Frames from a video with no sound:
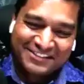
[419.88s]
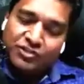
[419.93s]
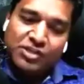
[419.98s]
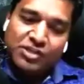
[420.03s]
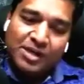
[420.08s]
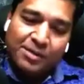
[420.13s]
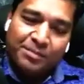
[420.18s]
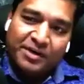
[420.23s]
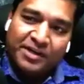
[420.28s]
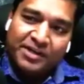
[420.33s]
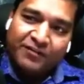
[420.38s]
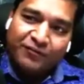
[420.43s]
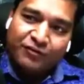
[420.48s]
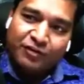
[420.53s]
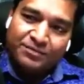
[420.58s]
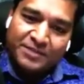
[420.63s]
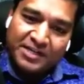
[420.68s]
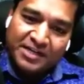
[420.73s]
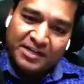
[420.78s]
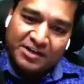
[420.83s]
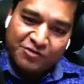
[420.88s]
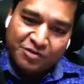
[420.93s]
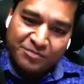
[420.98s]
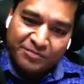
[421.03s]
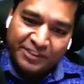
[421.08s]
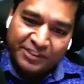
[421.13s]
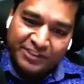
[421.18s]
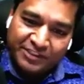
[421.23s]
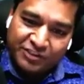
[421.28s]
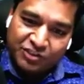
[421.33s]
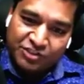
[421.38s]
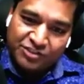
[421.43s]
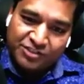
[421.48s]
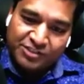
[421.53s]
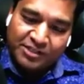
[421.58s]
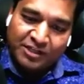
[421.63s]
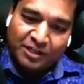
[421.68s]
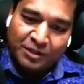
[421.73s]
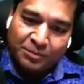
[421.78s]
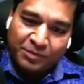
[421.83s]
somebody from the government agency
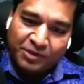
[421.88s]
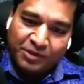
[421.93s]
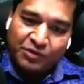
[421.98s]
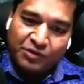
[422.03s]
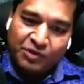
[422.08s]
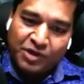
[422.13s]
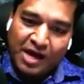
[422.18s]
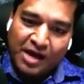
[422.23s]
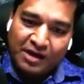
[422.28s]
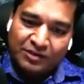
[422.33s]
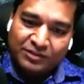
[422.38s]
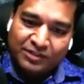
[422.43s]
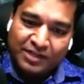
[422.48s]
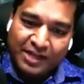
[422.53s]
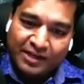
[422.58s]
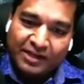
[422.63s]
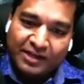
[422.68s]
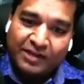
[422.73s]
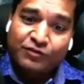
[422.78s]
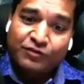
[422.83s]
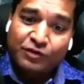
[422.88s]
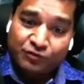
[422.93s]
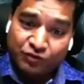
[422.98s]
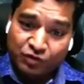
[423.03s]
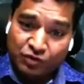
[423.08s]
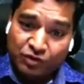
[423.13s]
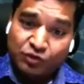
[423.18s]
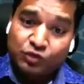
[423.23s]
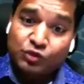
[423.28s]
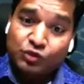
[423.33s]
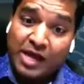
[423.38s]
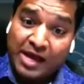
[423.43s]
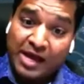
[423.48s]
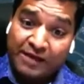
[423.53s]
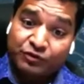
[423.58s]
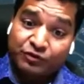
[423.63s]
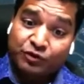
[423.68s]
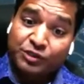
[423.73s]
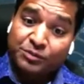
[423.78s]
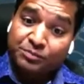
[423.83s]
helping you out? Like if you do you have
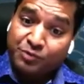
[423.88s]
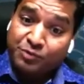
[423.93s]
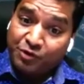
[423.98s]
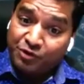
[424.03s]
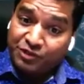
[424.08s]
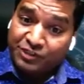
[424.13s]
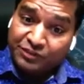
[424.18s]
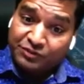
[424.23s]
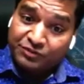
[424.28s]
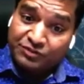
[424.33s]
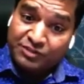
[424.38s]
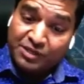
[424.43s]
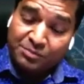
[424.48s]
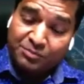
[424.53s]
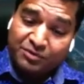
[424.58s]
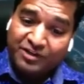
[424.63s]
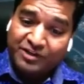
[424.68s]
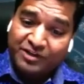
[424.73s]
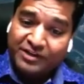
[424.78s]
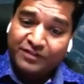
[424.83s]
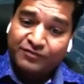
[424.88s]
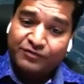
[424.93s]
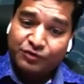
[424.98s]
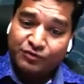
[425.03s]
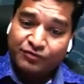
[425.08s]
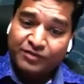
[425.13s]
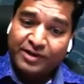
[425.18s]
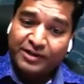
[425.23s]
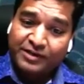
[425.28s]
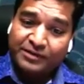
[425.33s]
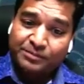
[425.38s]
to report it to someone if you find a